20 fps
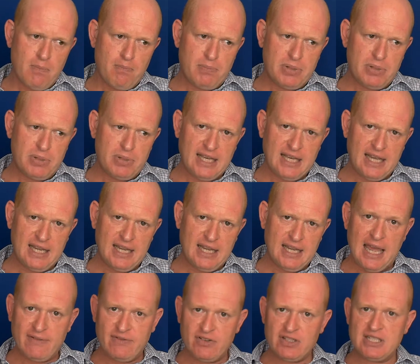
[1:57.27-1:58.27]
But they
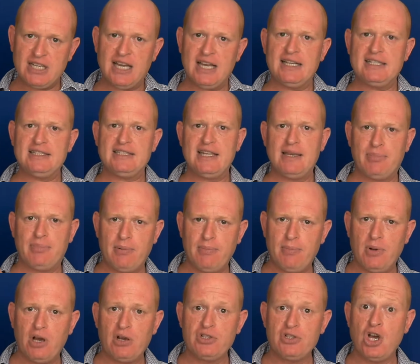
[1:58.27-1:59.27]
advertise, they
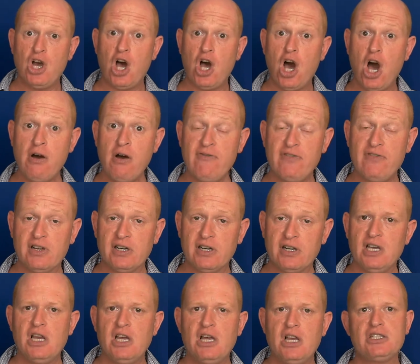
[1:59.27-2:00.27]
promote often,